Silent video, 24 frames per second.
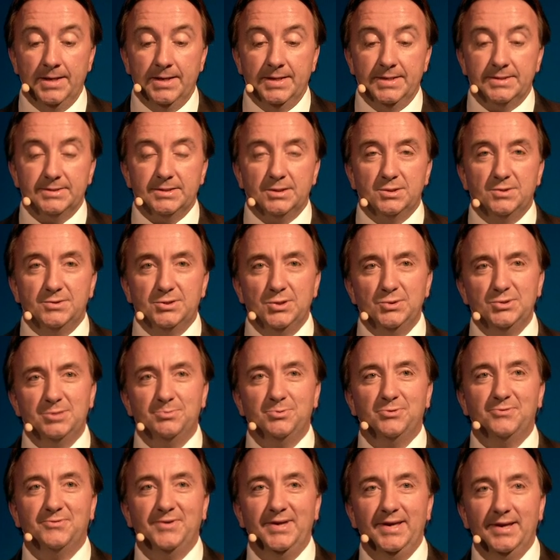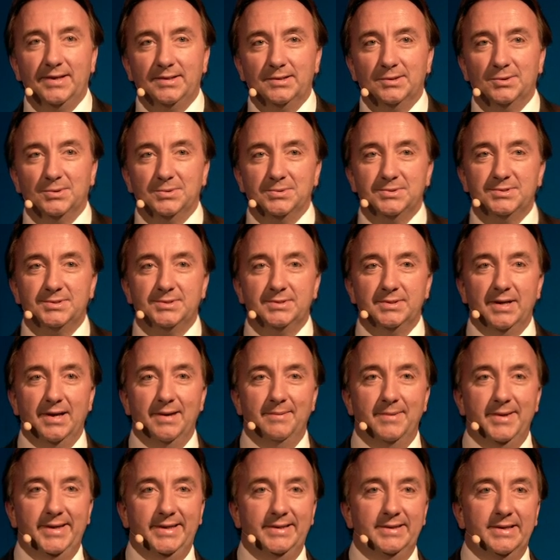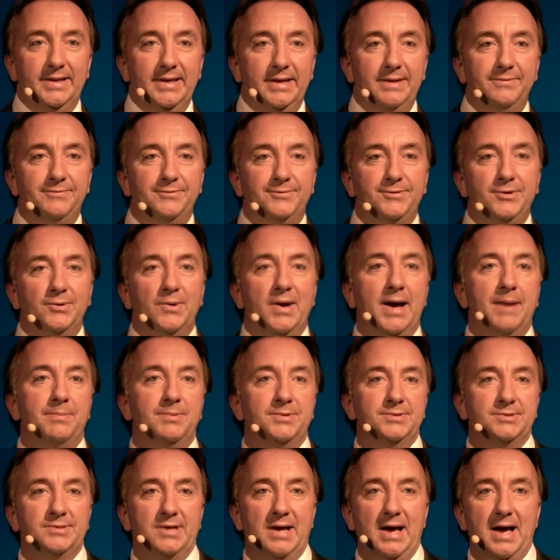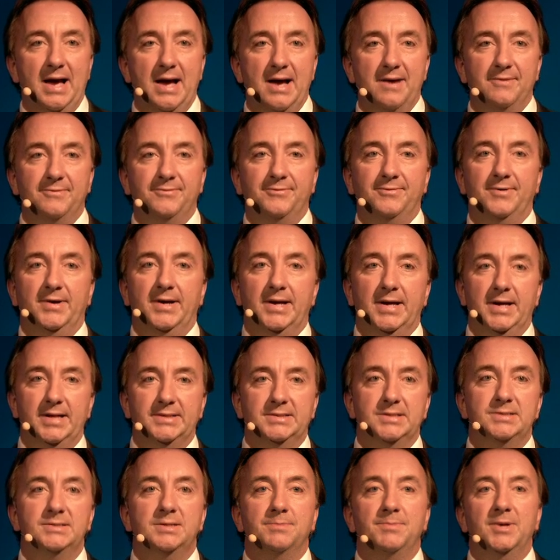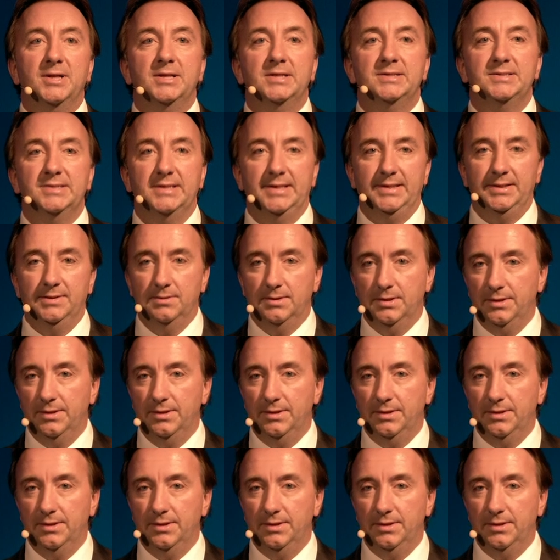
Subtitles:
So suitable vehicles. I mean, if you happen to have a disability,